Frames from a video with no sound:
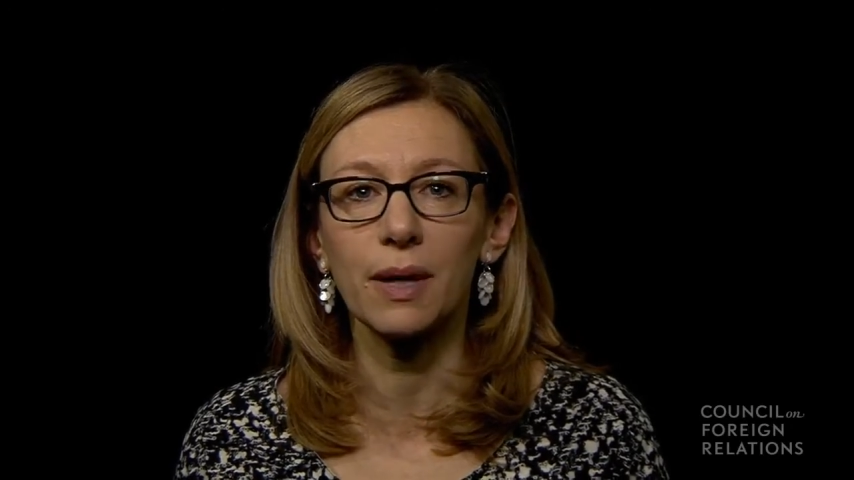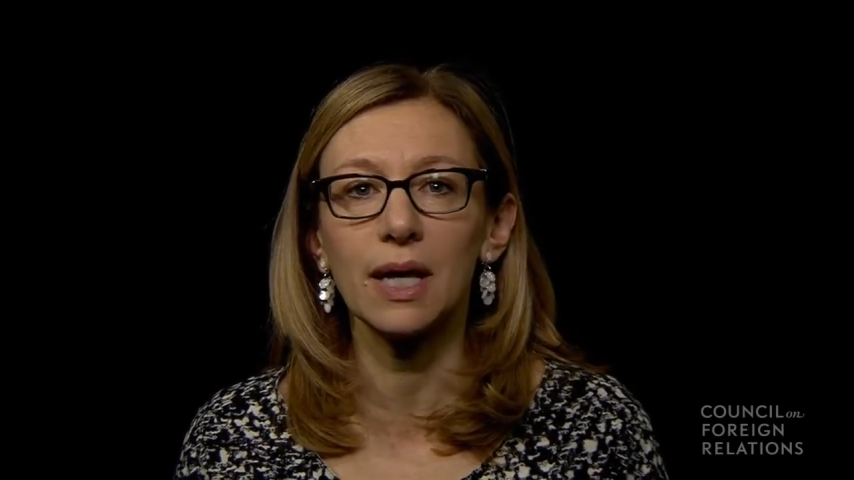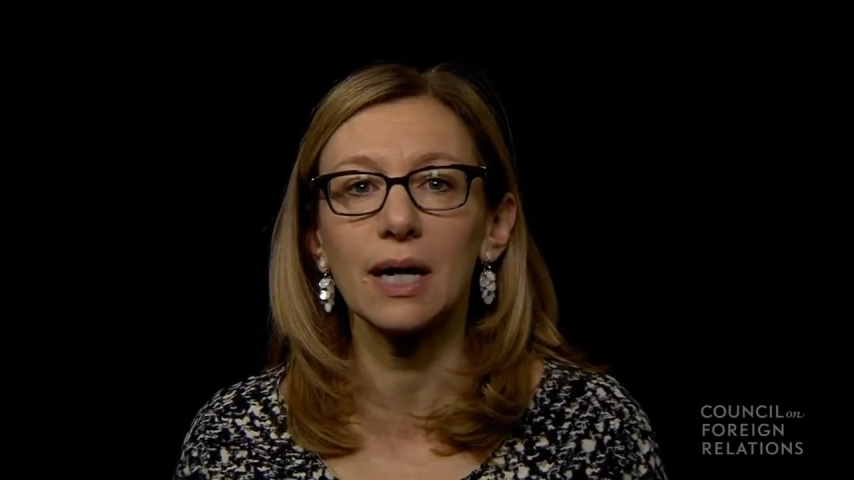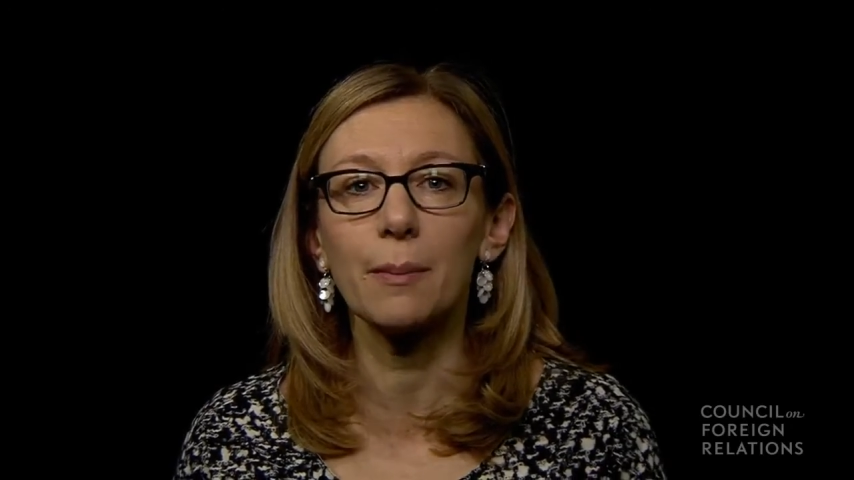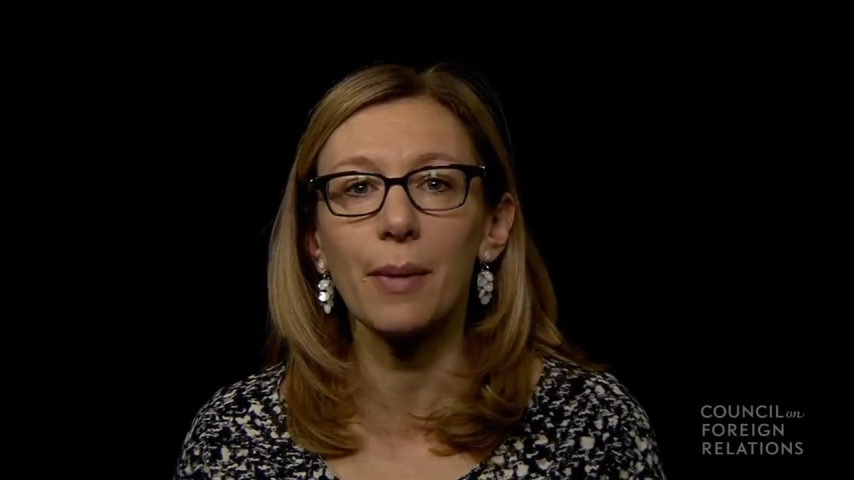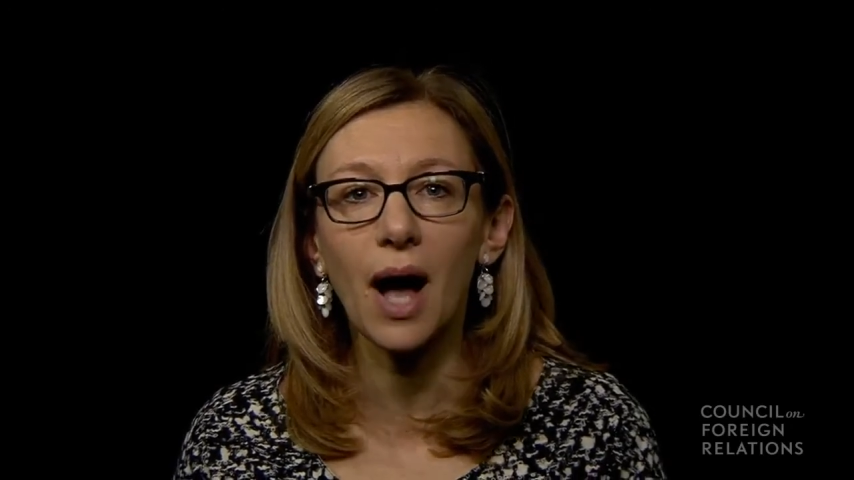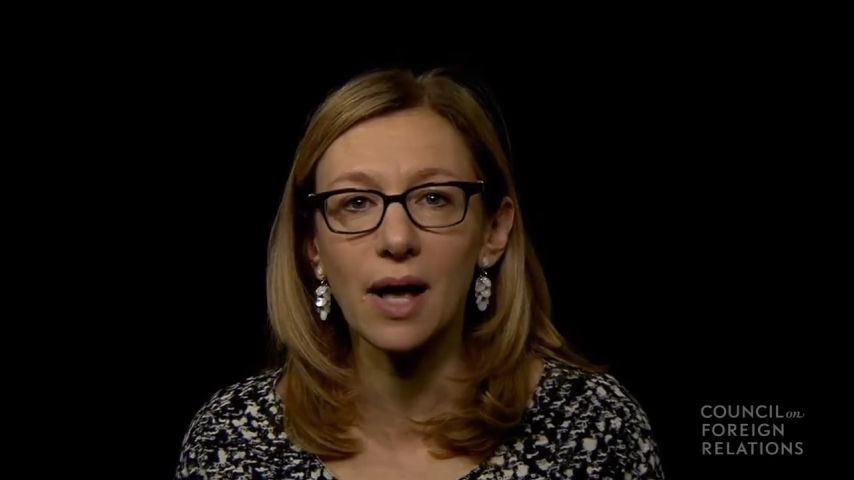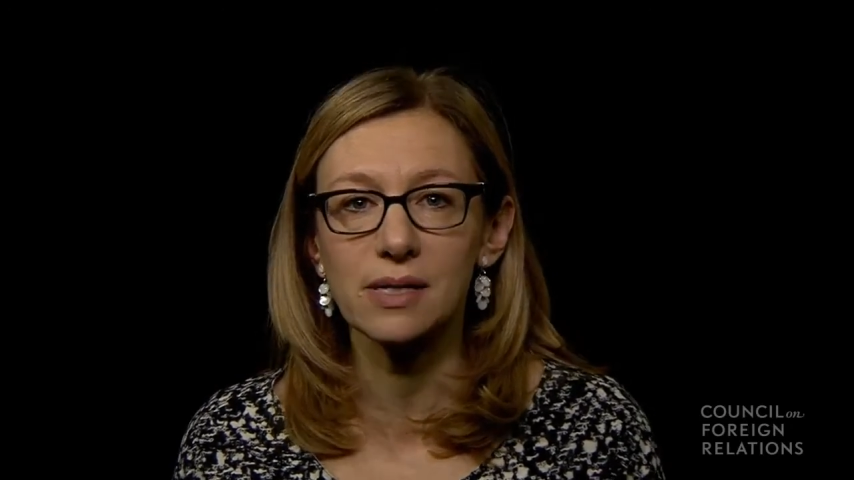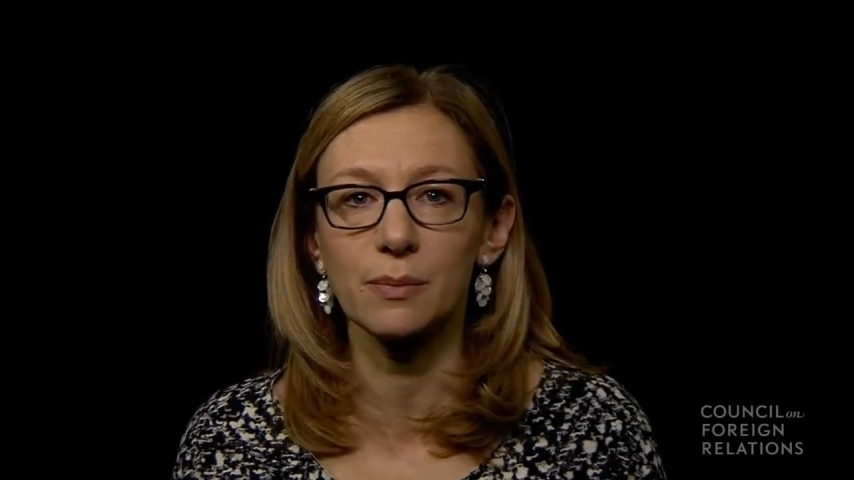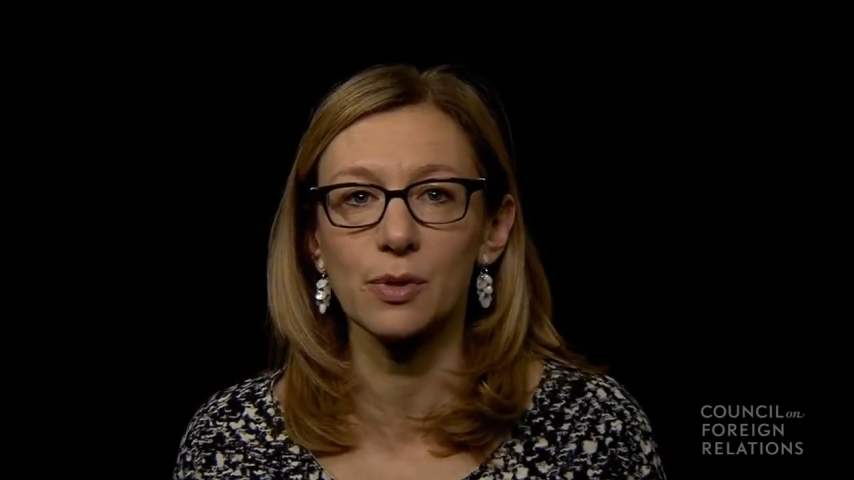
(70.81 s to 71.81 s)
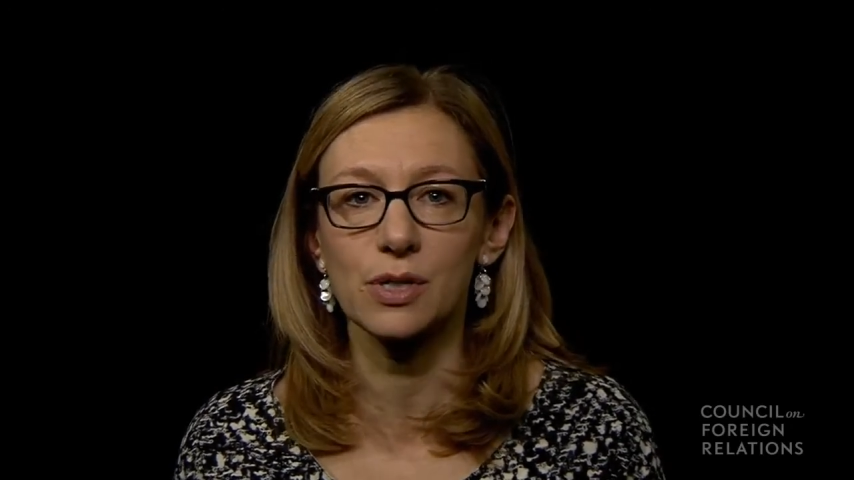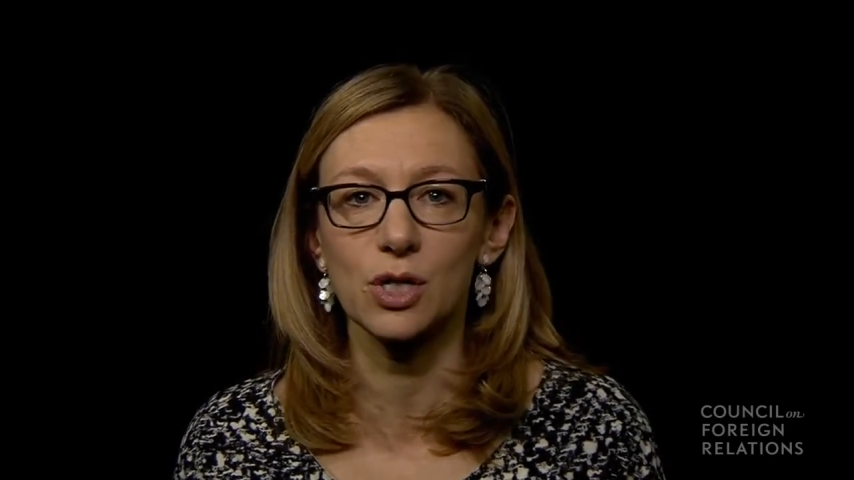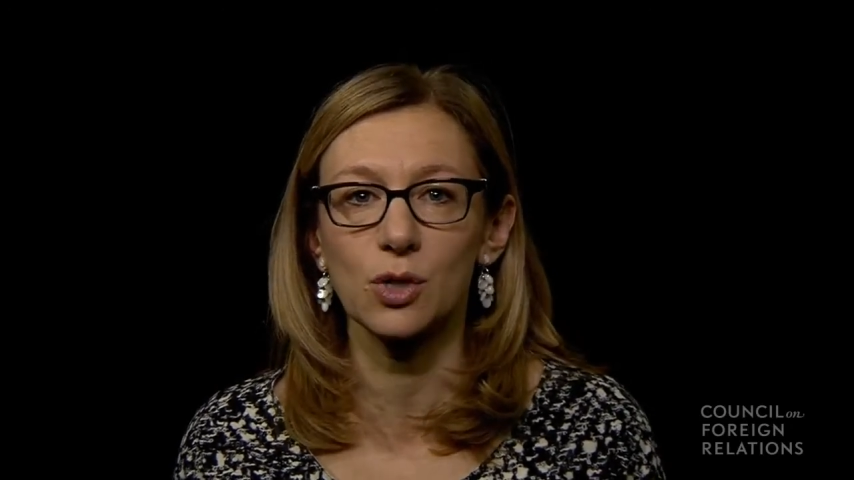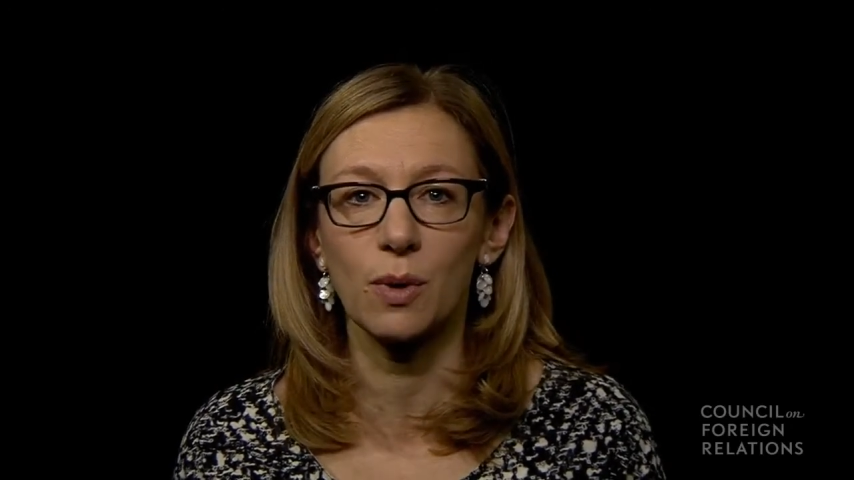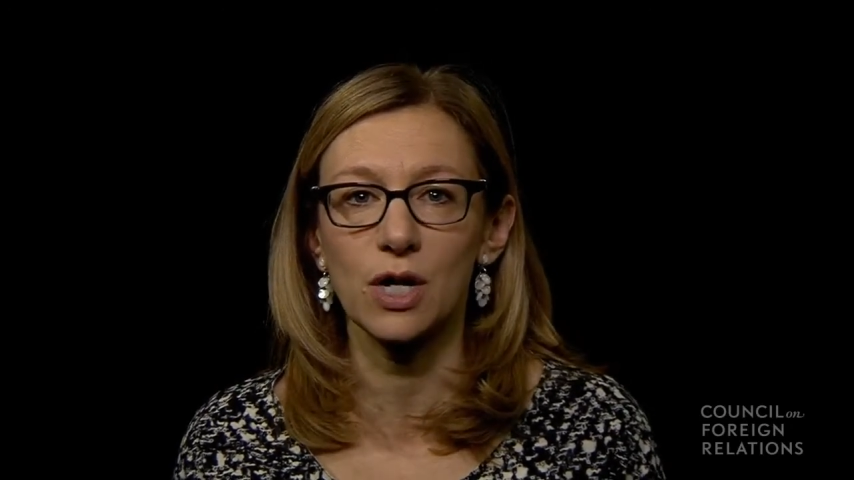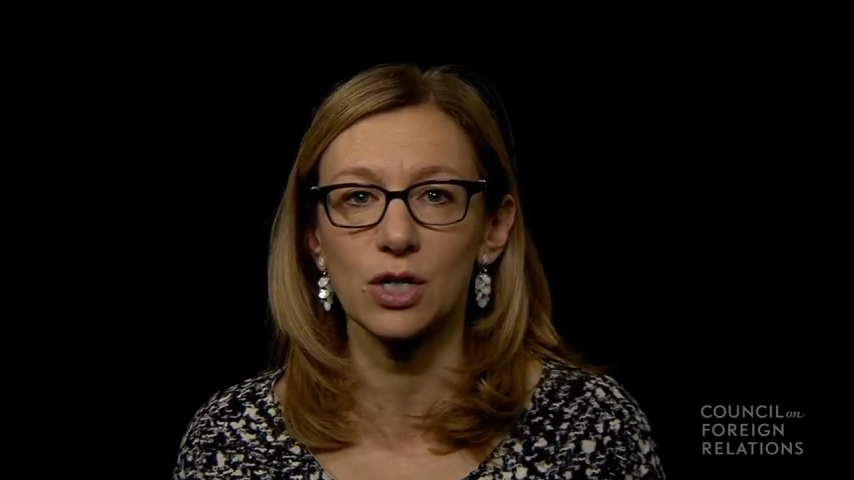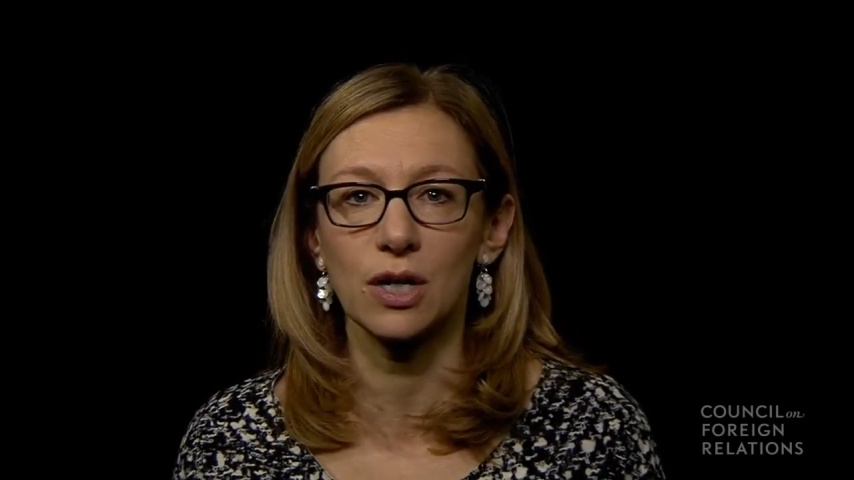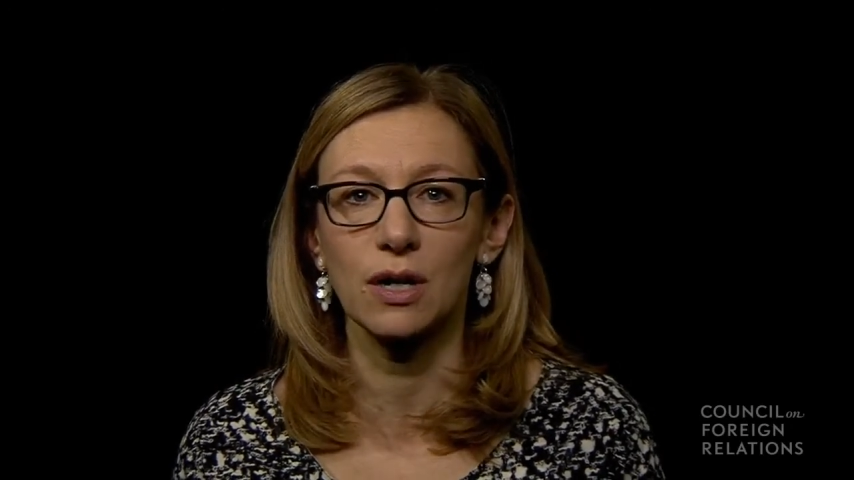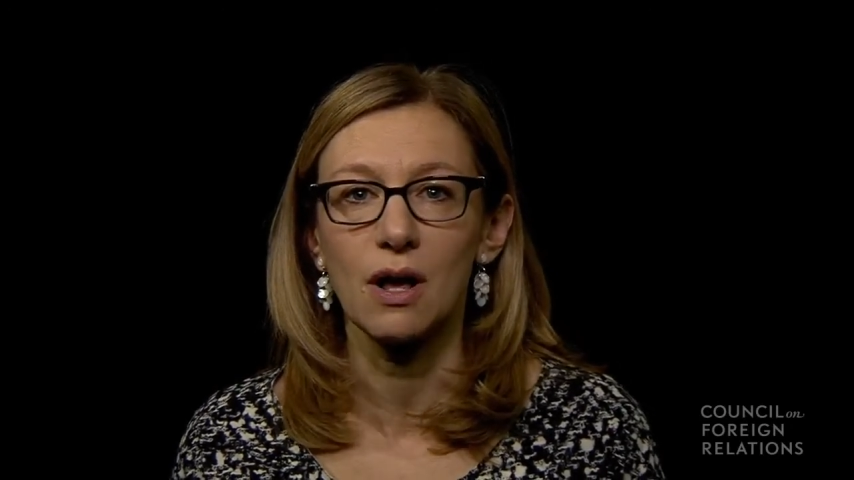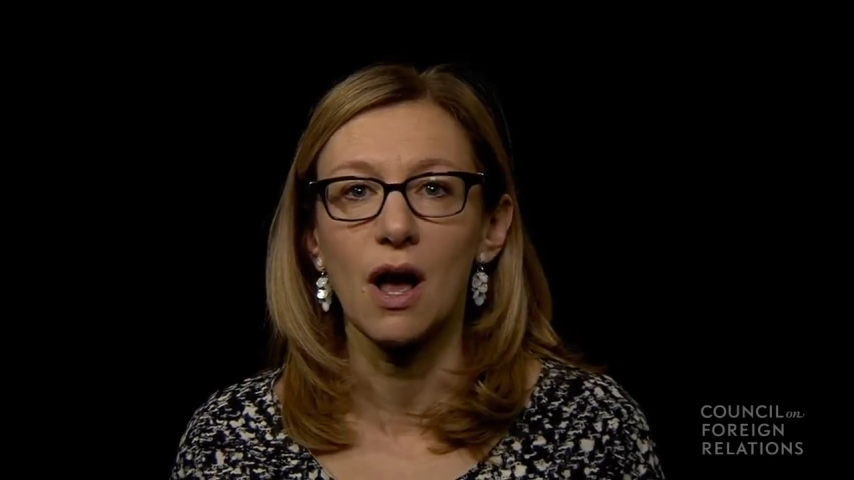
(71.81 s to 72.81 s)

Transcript: in an impossible situation